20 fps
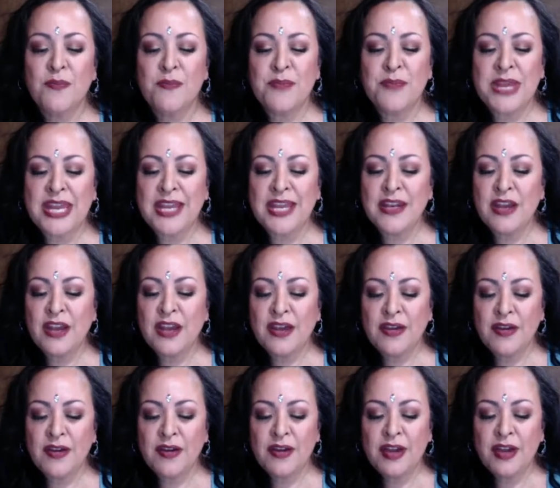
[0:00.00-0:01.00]
being
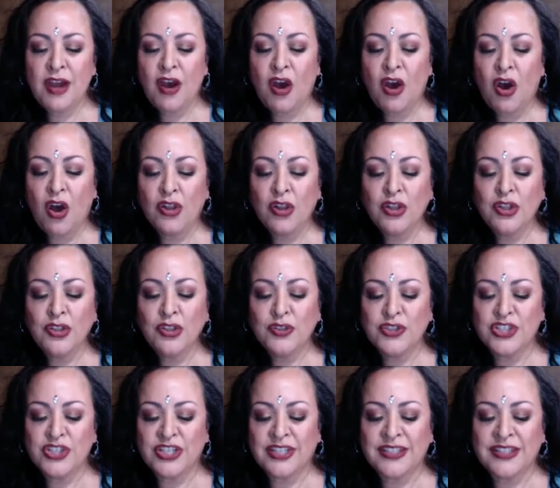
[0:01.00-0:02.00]
all
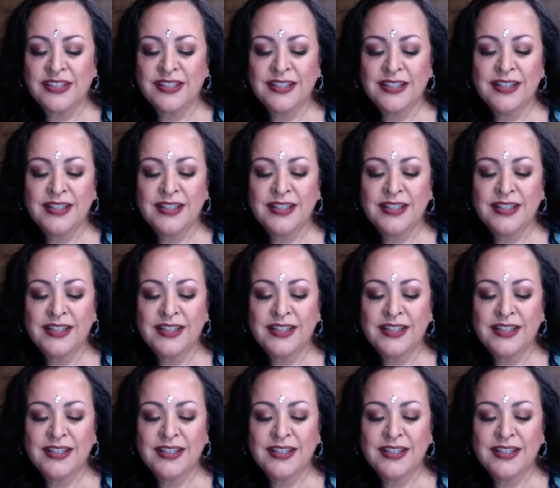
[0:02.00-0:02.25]
illusion,